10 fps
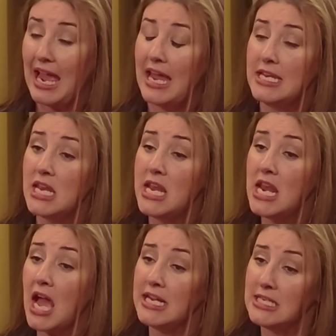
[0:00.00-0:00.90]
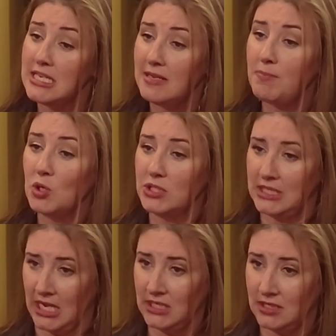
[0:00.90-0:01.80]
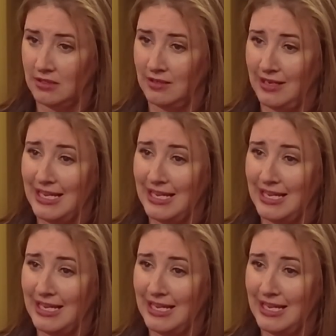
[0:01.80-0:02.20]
And 90%